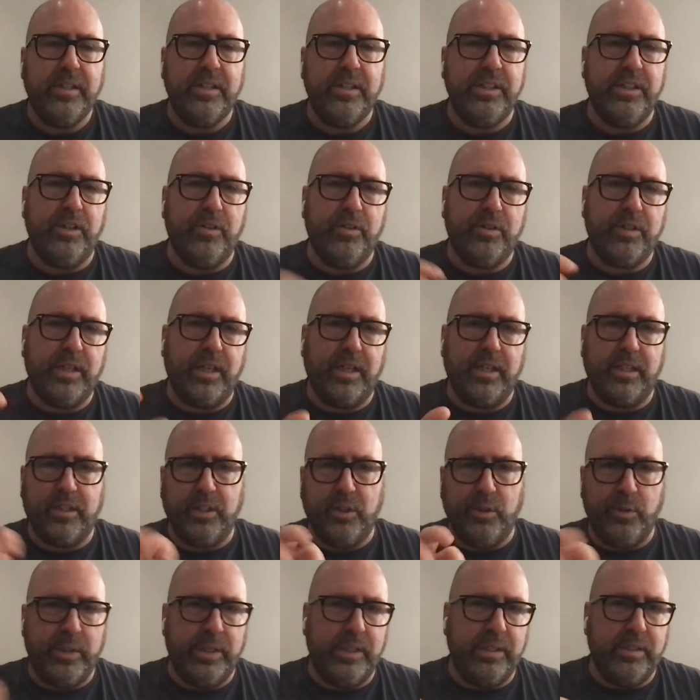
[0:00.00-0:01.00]
you know, kind of
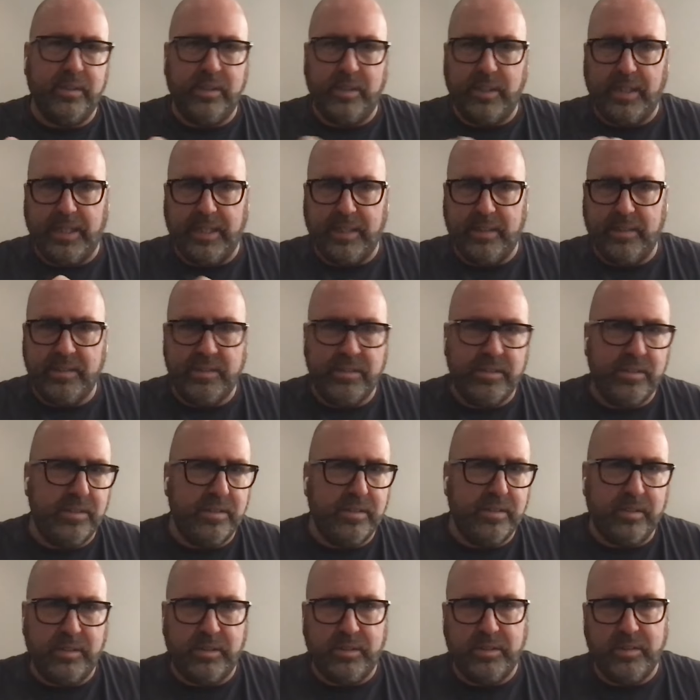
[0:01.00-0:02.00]
go in and and
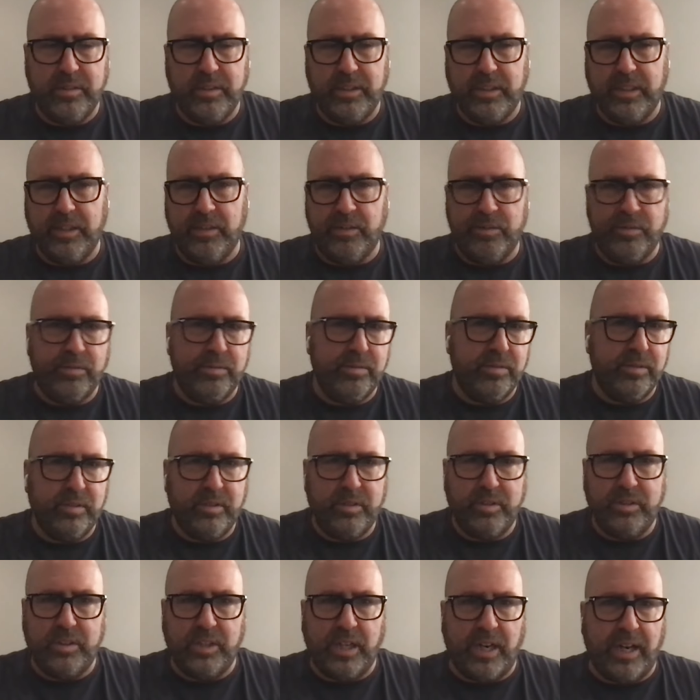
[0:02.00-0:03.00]
you know
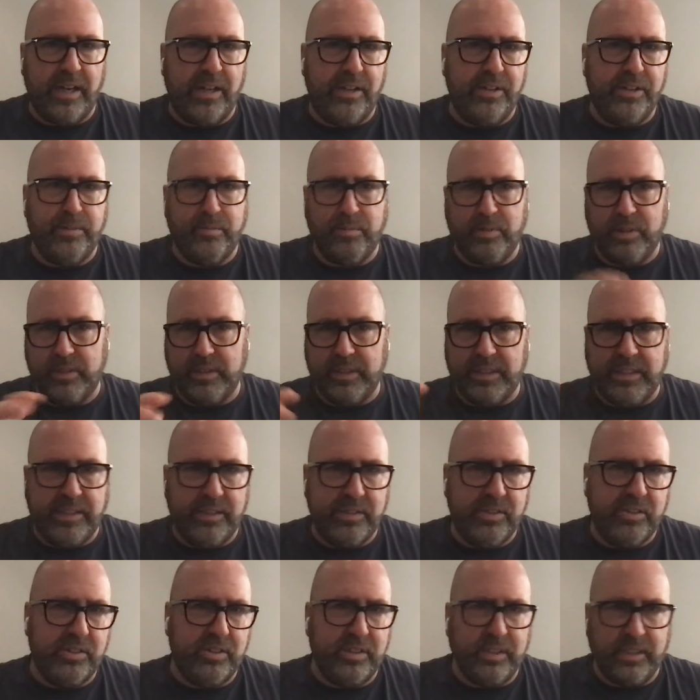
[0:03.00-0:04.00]
dial the
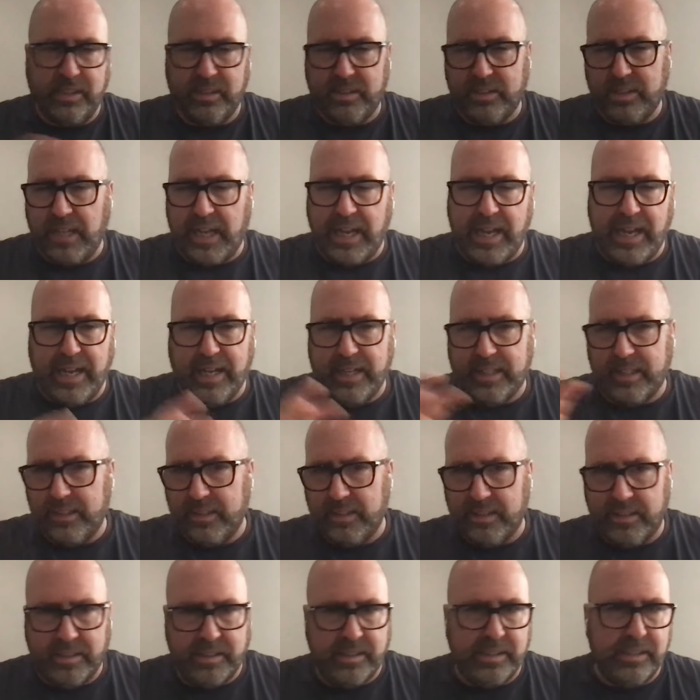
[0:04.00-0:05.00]
release and the attack
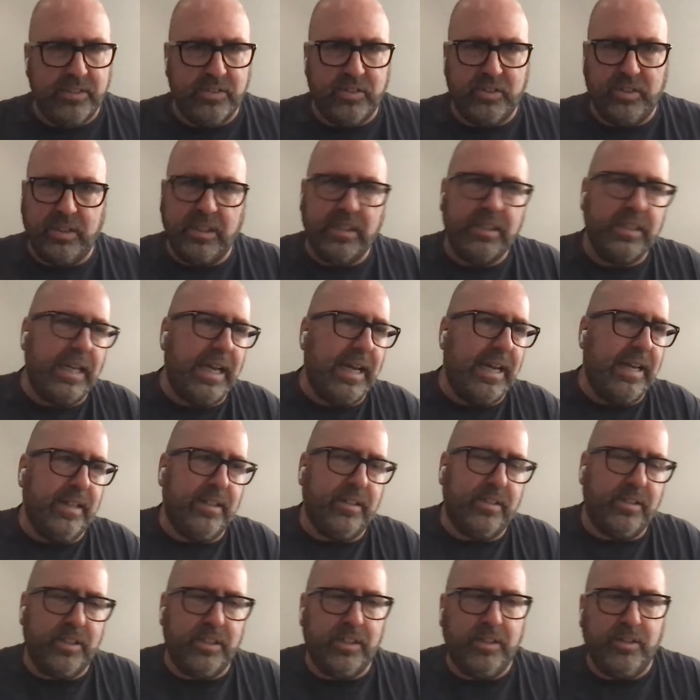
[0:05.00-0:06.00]
and the this and the
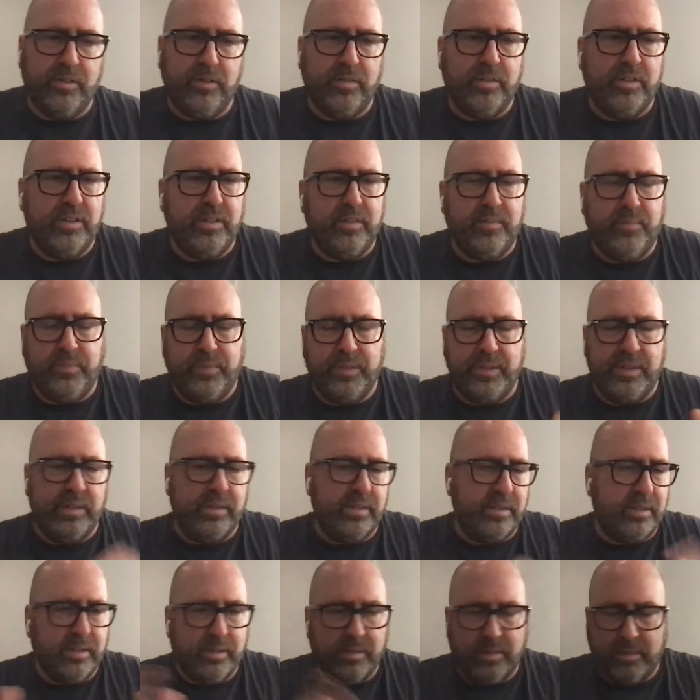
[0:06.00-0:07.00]
that and you know the the